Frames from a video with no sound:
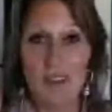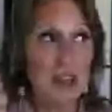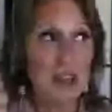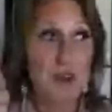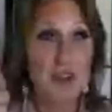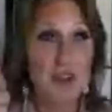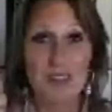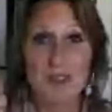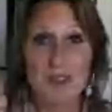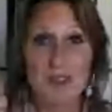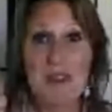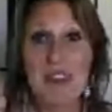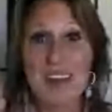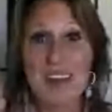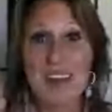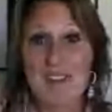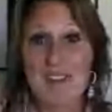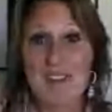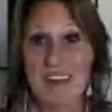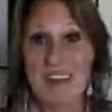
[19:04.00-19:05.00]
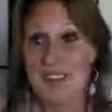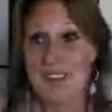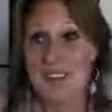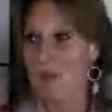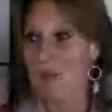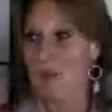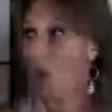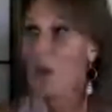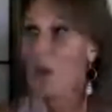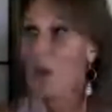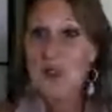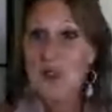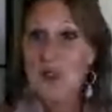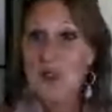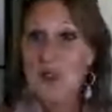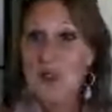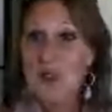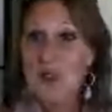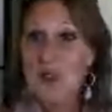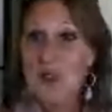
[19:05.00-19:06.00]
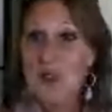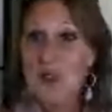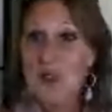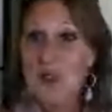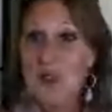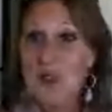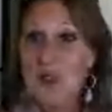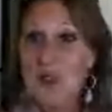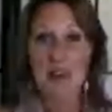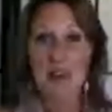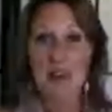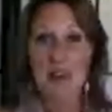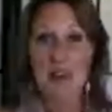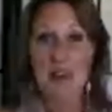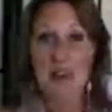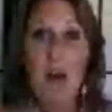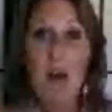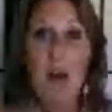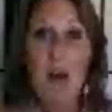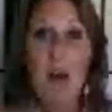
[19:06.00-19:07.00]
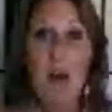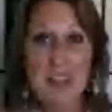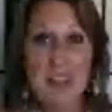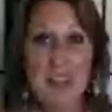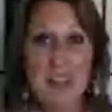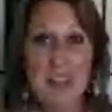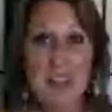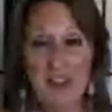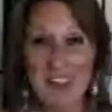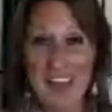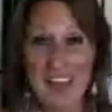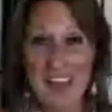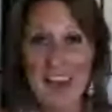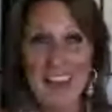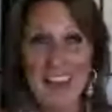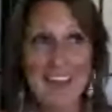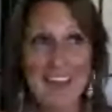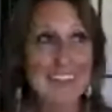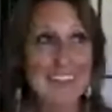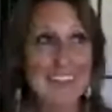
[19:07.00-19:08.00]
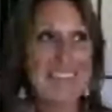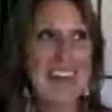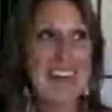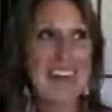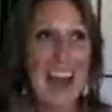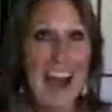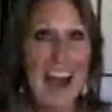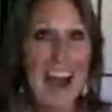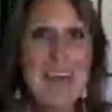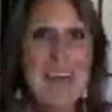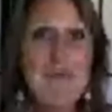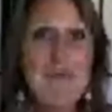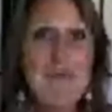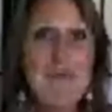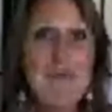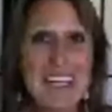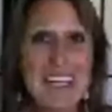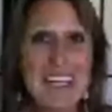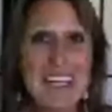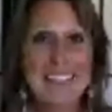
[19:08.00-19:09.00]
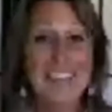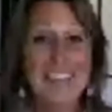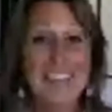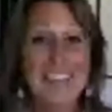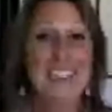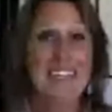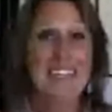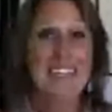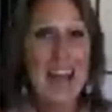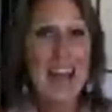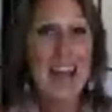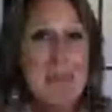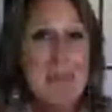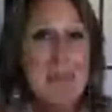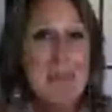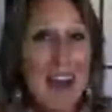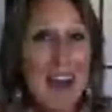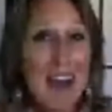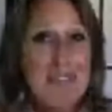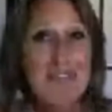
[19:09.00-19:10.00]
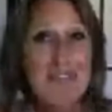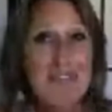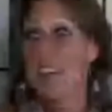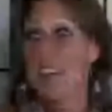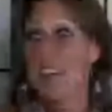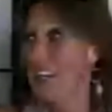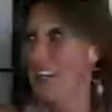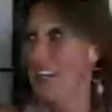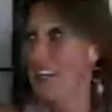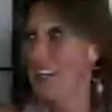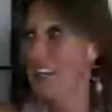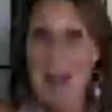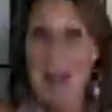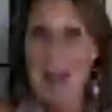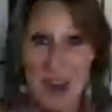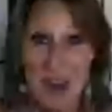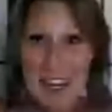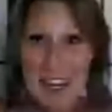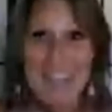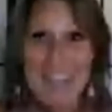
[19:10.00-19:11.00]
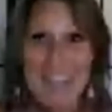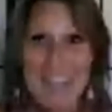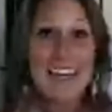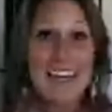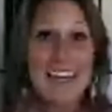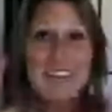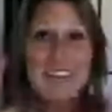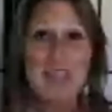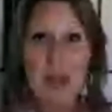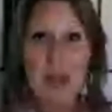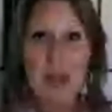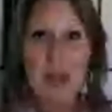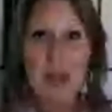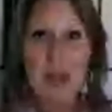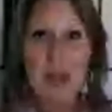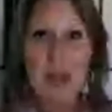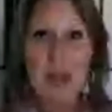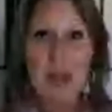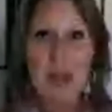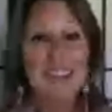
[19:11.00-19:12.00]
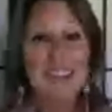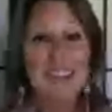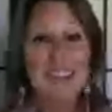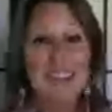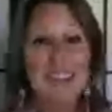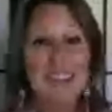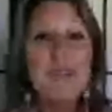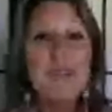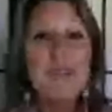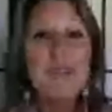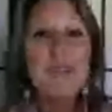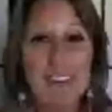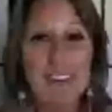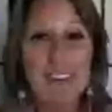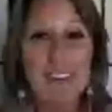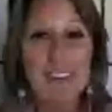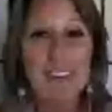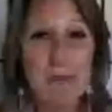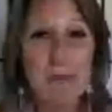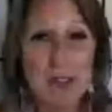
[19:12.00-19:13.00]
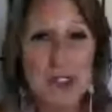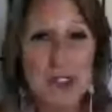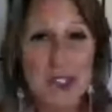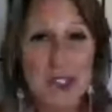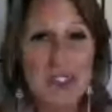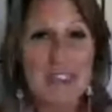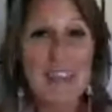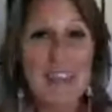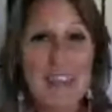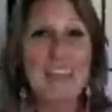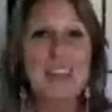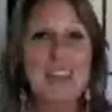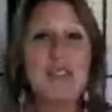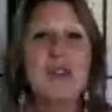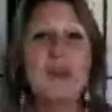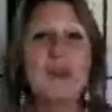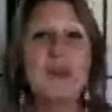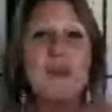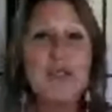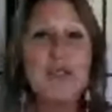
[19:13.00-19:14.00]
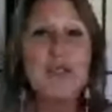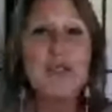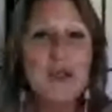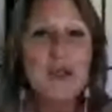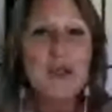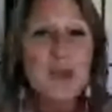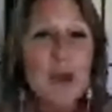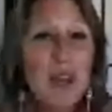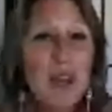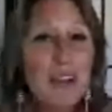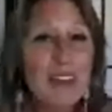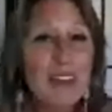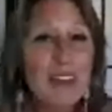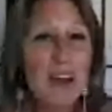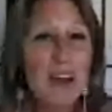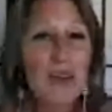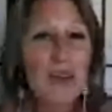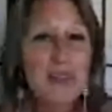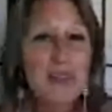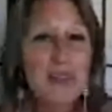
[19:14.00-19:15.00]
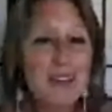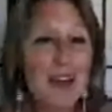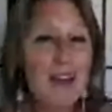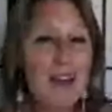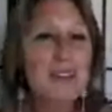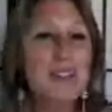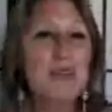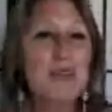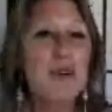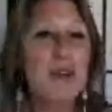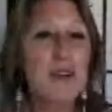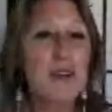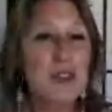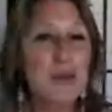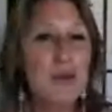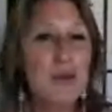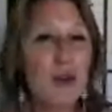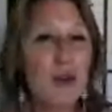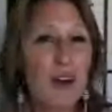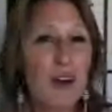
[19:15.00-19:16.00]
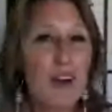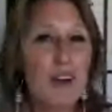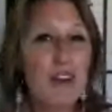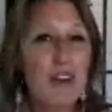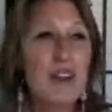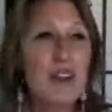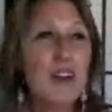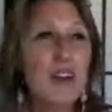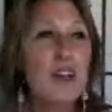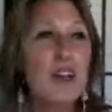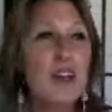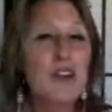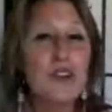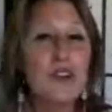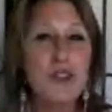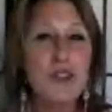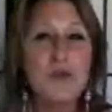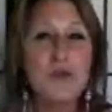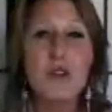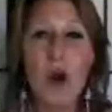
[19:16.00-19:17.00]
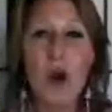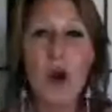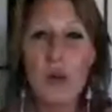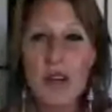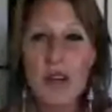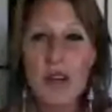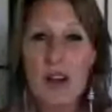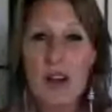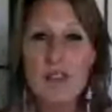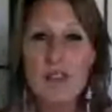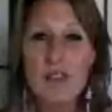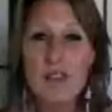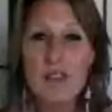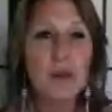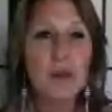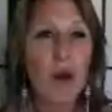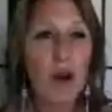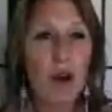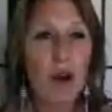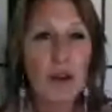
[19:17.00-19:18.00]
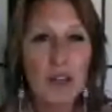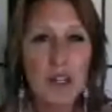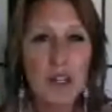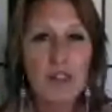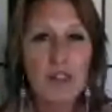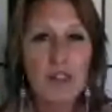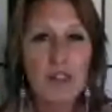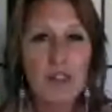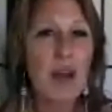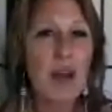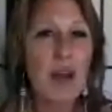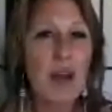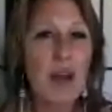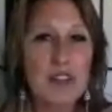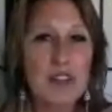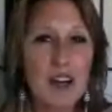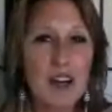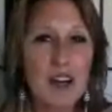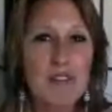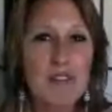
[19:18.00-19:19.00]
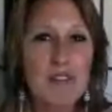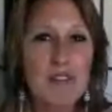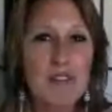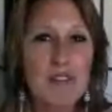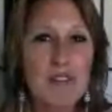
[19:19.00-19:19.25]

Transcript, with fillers: I do this at speaking events. So hold your hand up and bop yourself on the head and say, I am ready. I'm enough. I'm ready. It's all happening. Give yourself permission that, you know, you right now, exactly where you are, you know enough, you are enough, you have enough.